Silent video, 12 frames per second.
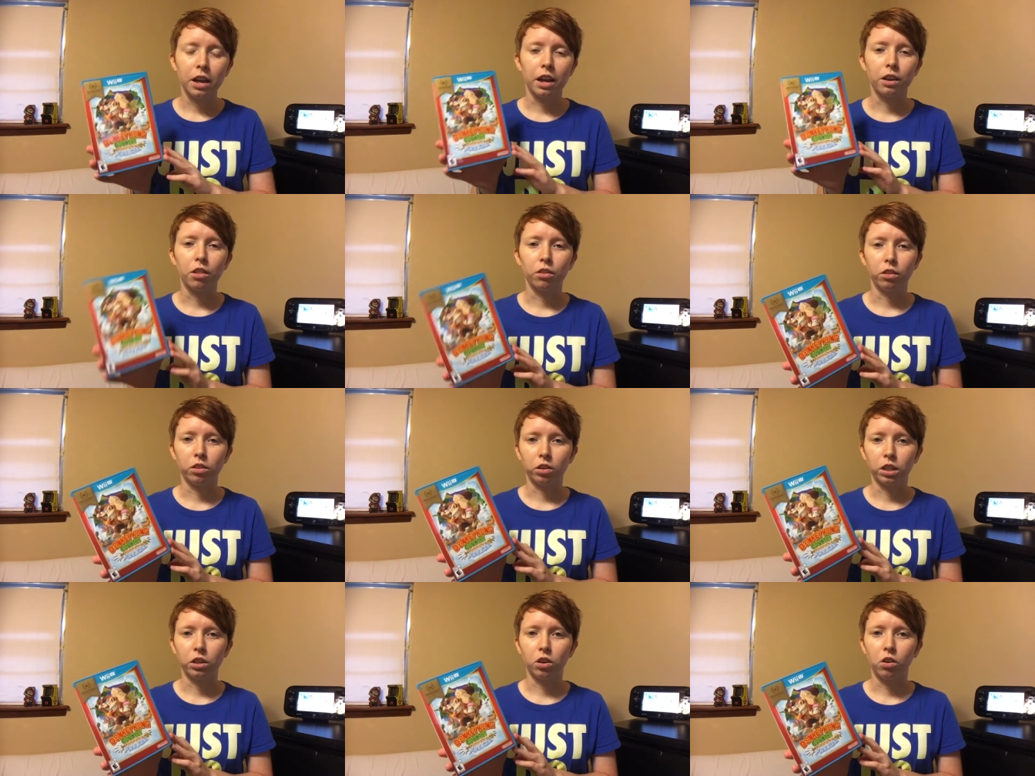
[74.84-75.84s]
another
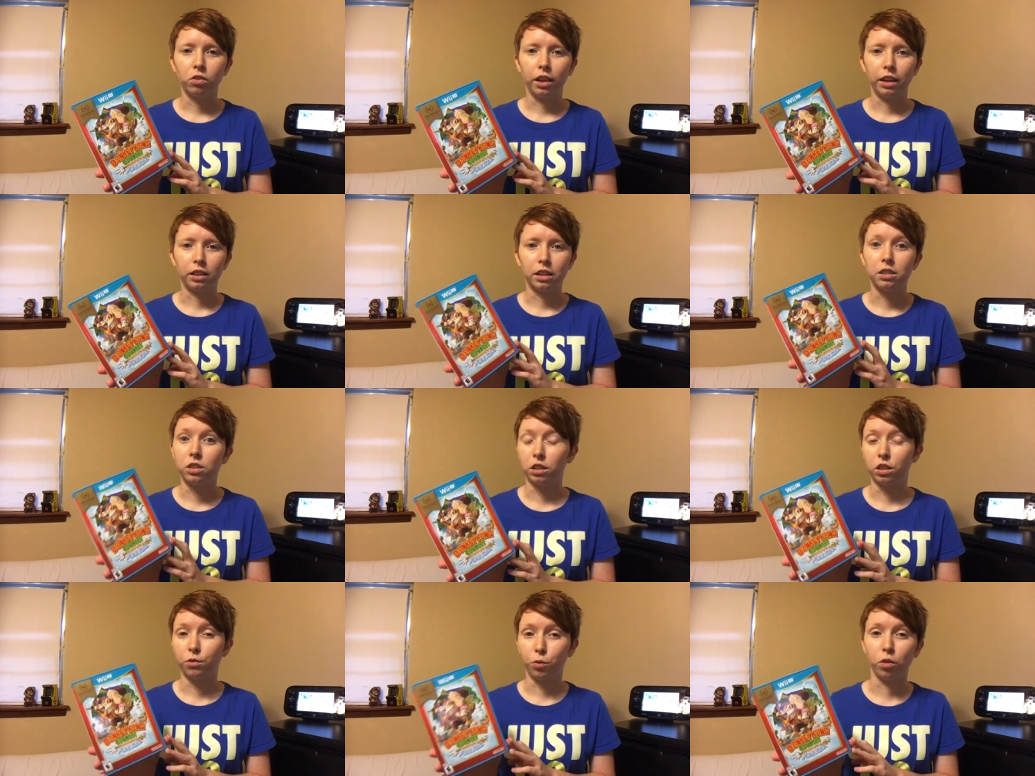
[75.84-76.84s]
Donkey Kong like the
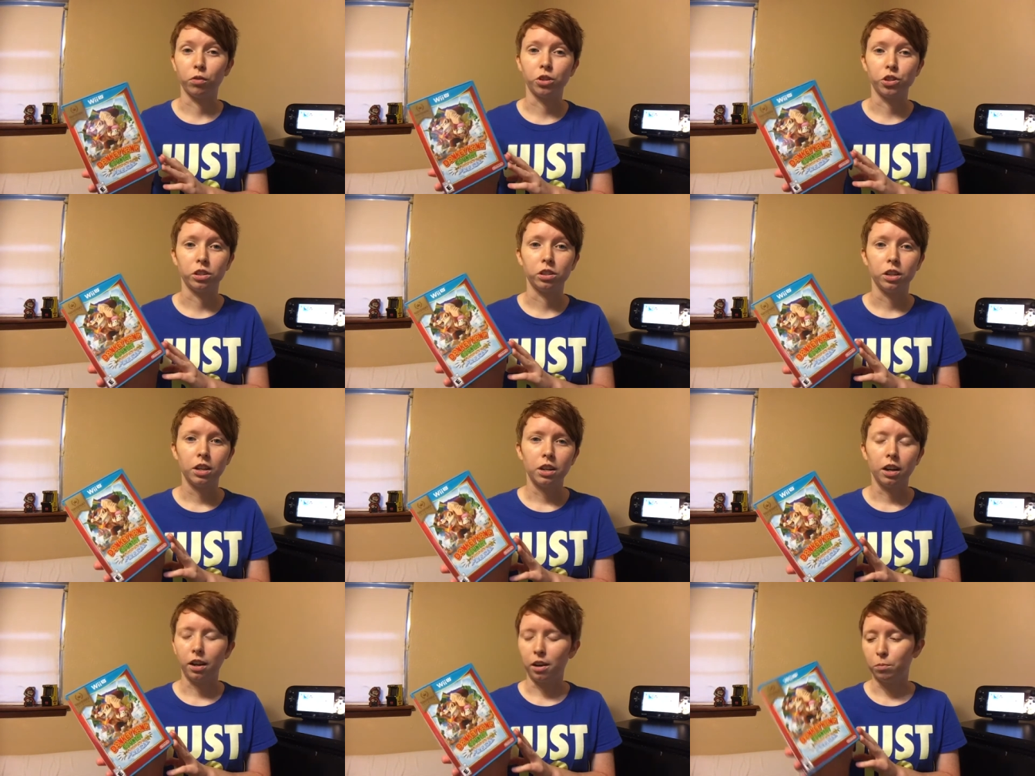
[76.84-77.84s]
N64 version.
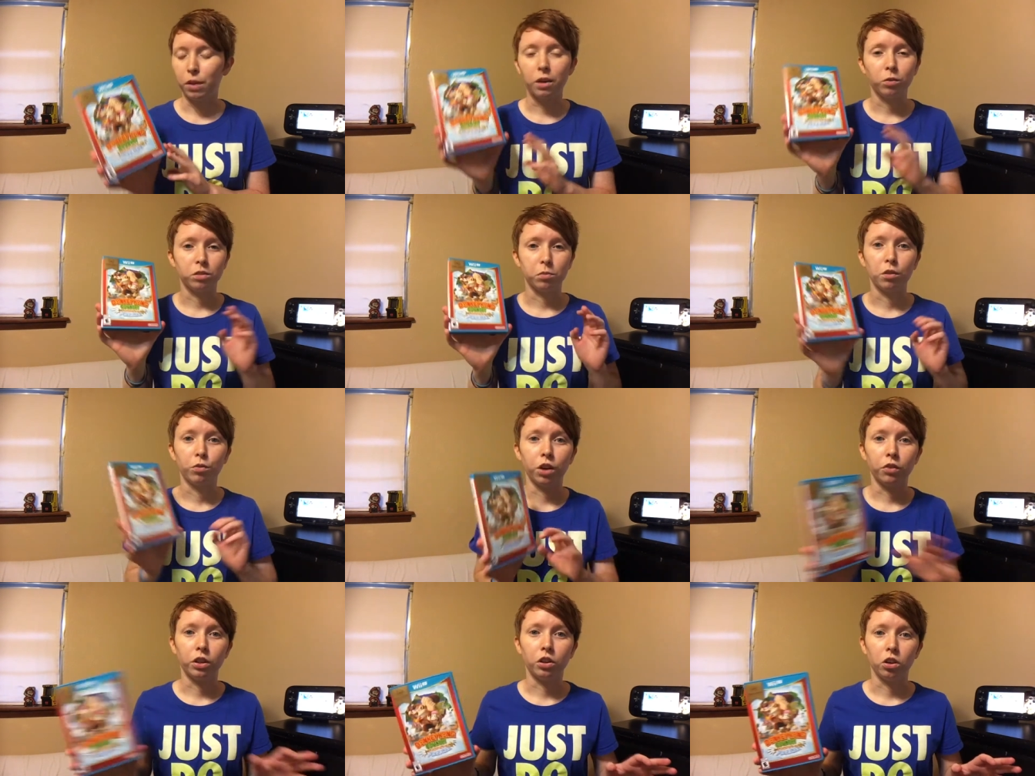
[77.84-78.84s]
Um, that was my
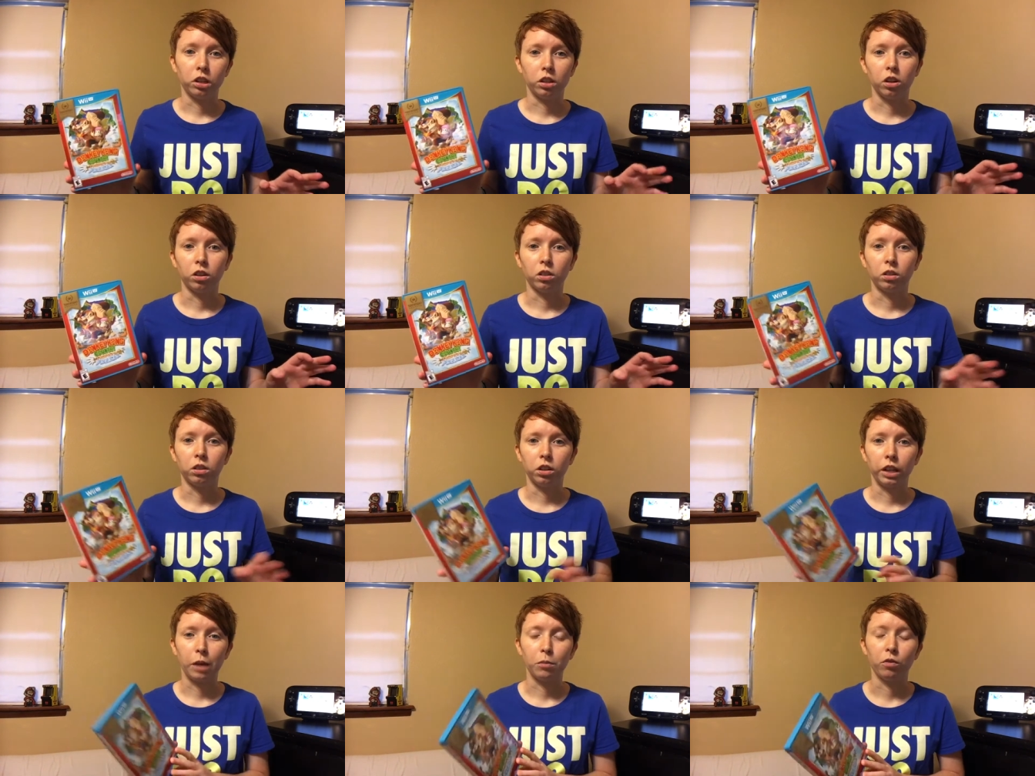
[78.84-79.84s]
favorite Donkey Kong
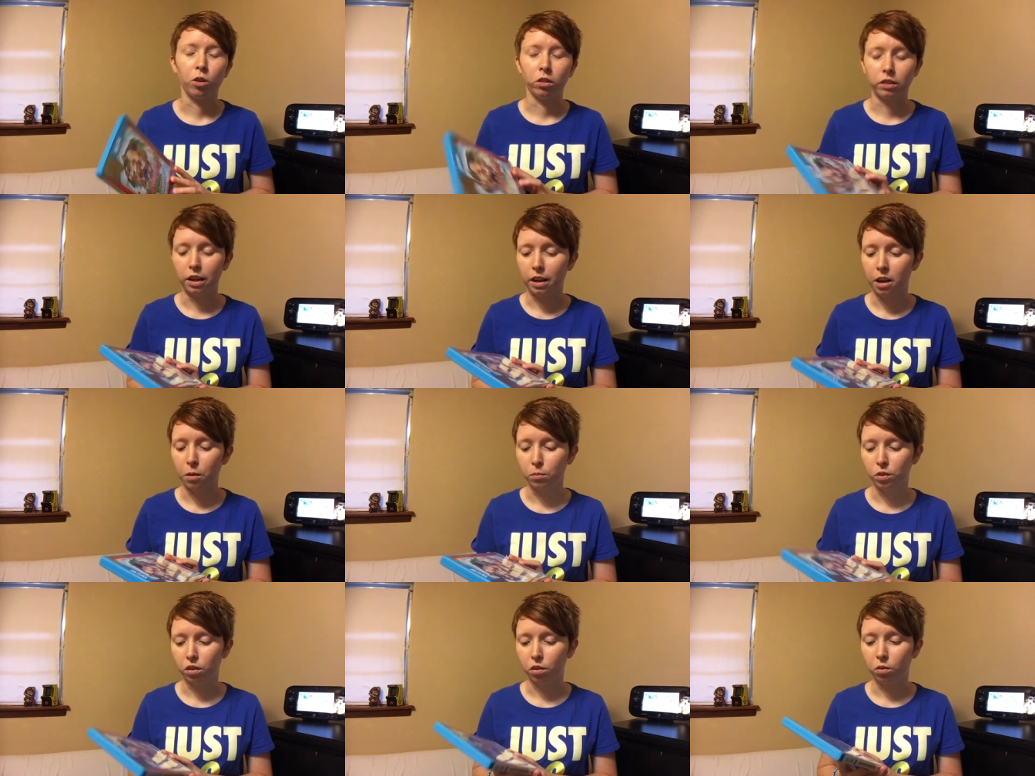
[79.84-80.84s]
game of all time,
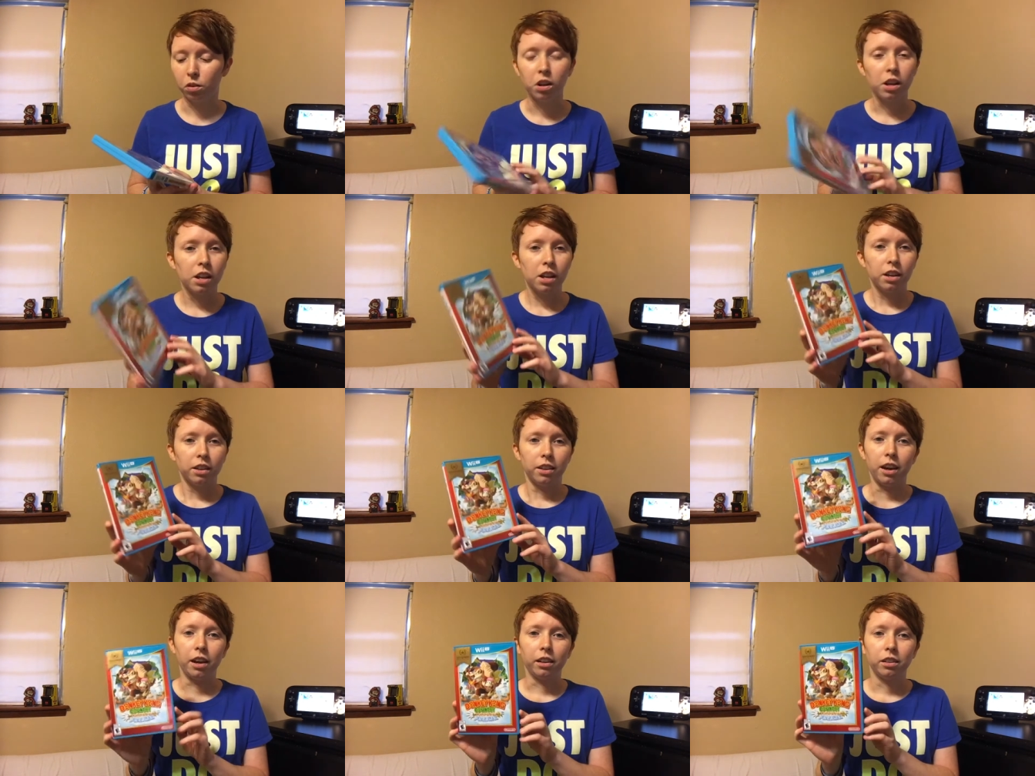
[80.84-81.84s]
so
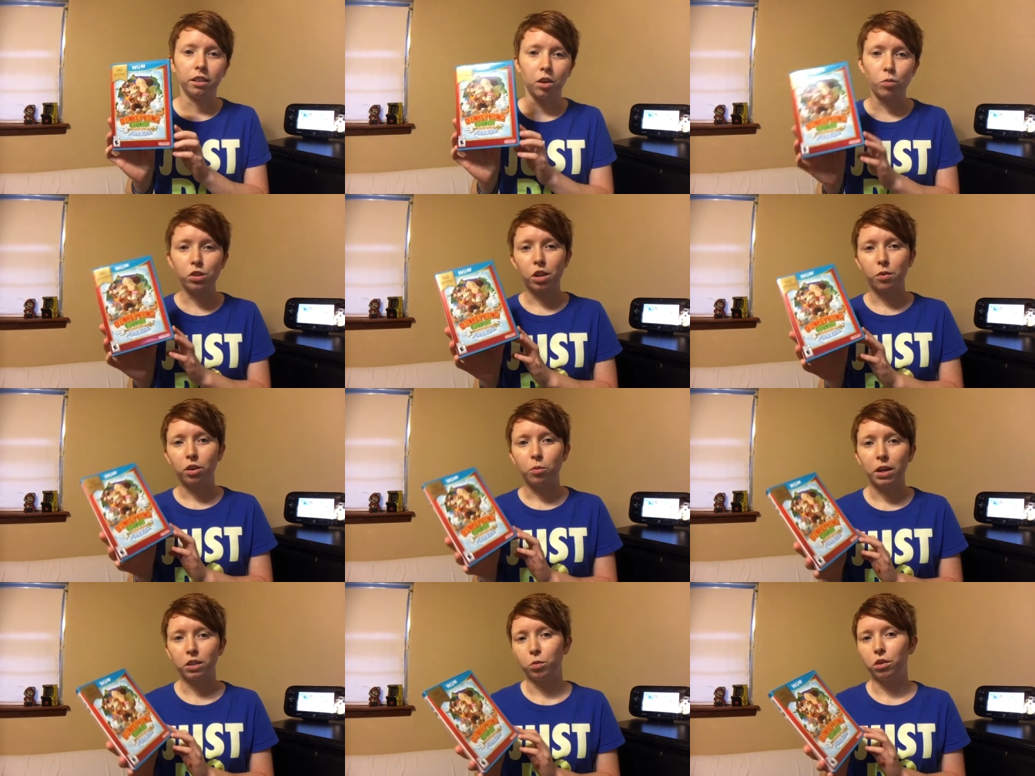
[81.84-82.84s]
yeah, I wish they would go
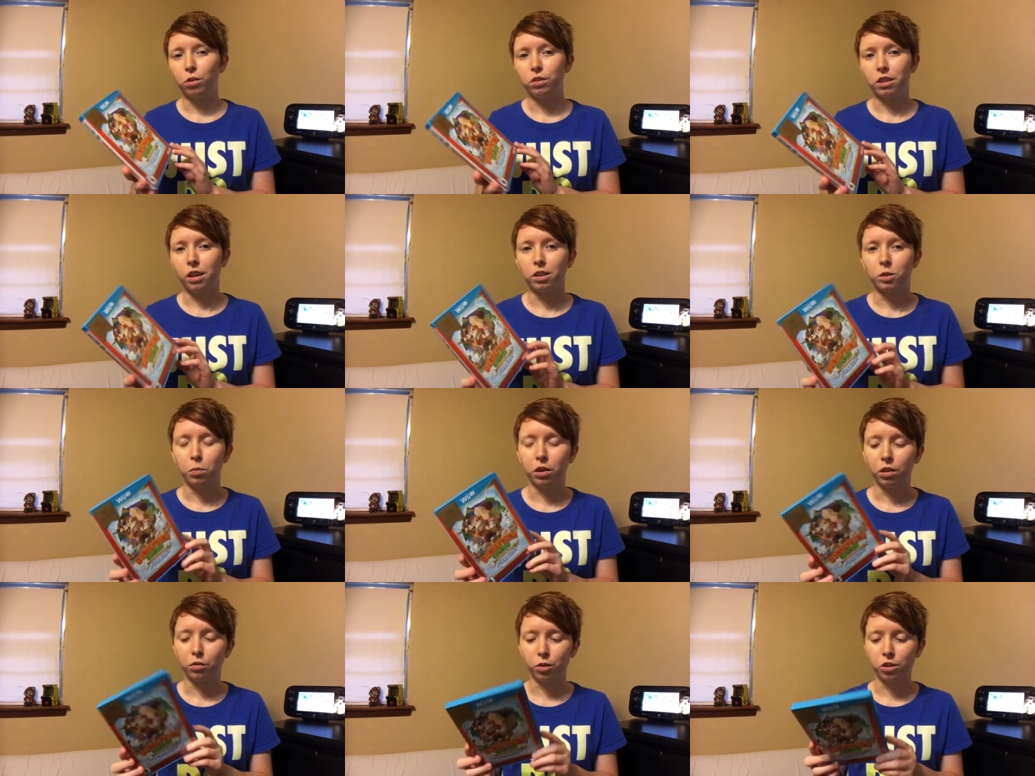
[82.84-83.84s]
back to one of those styles, but
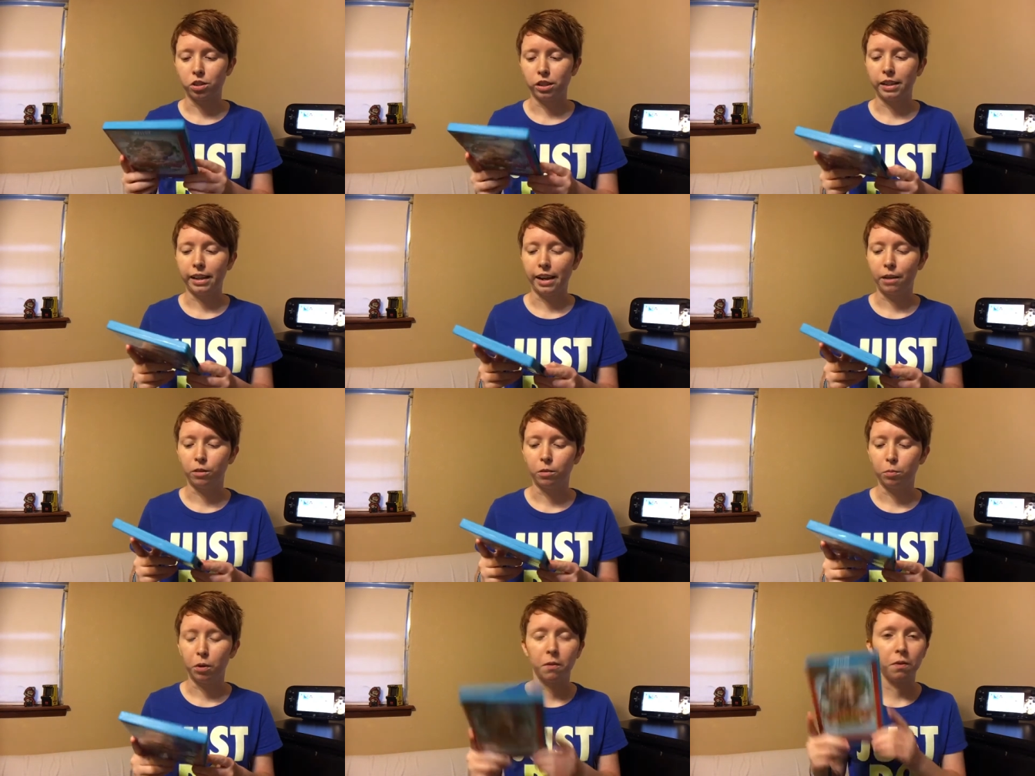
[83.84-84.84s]
unfortunately they haven't.
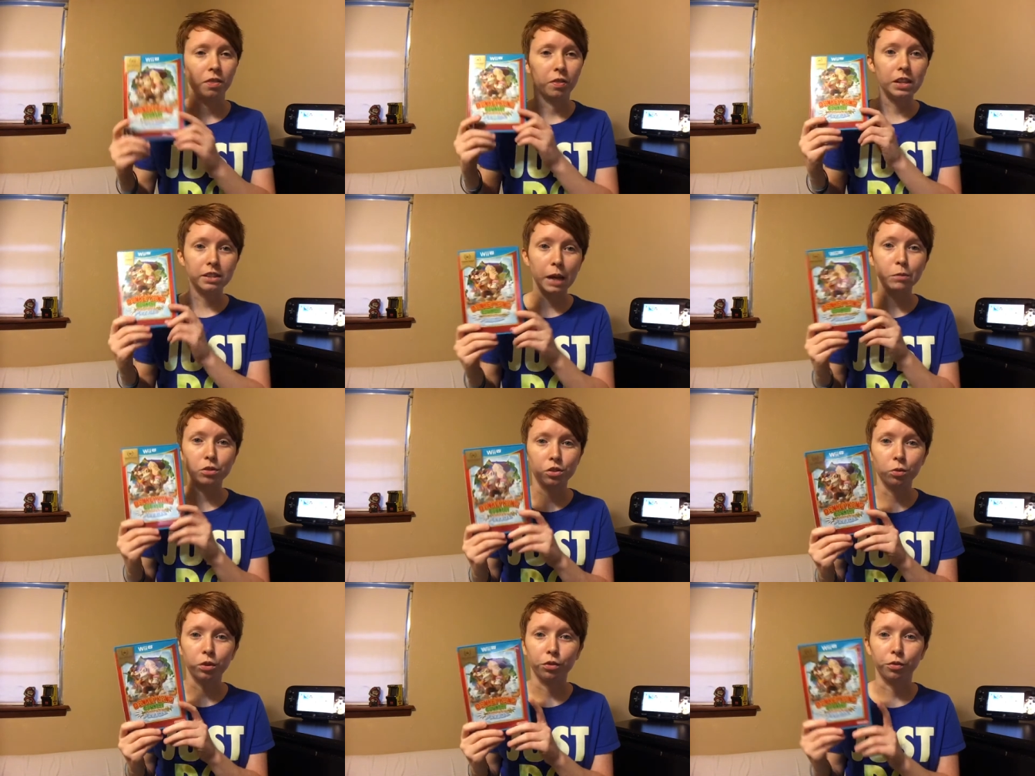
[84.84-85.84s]
But these games are
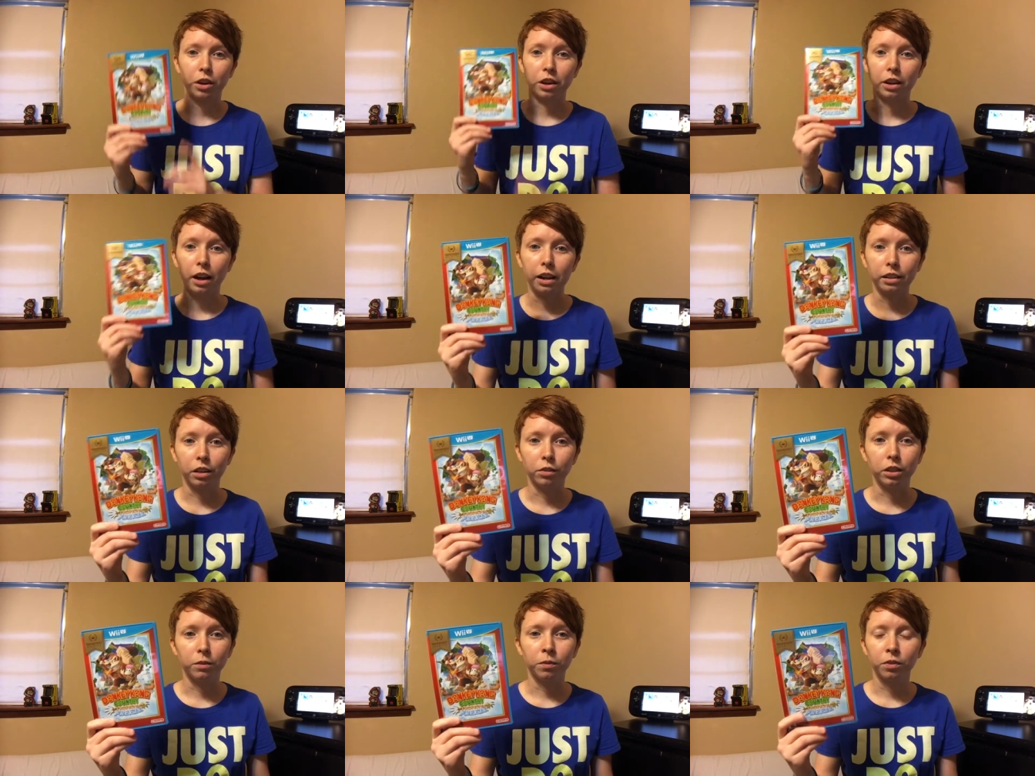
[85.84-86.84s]
still really fun. I love
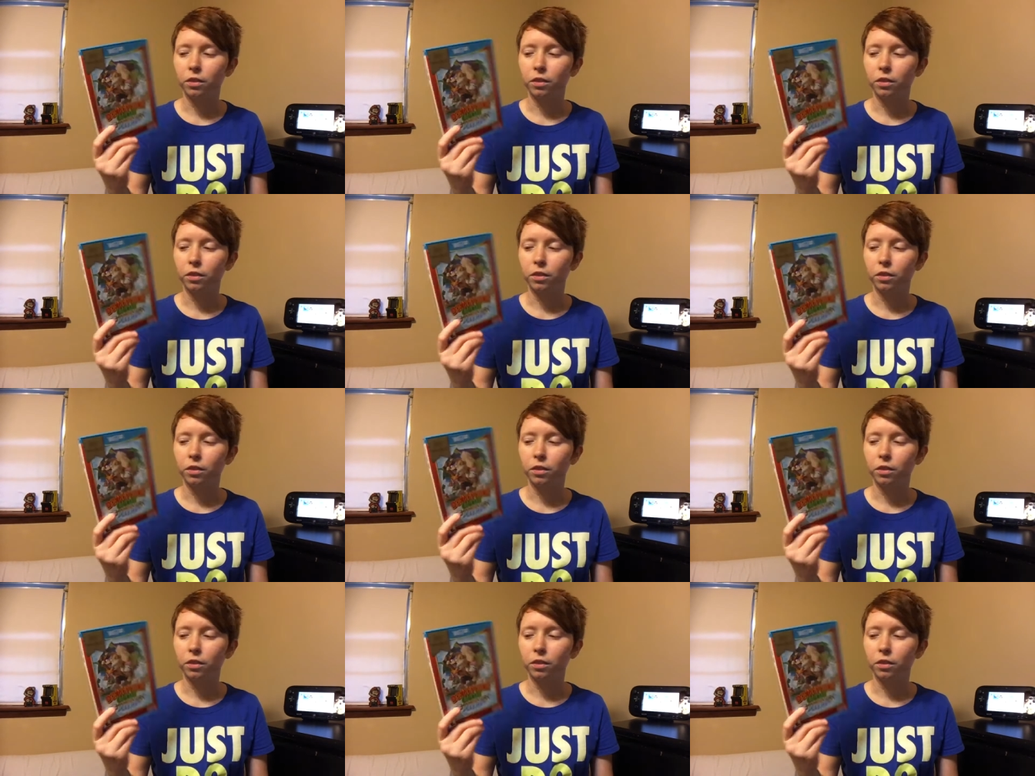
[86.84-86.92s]
it.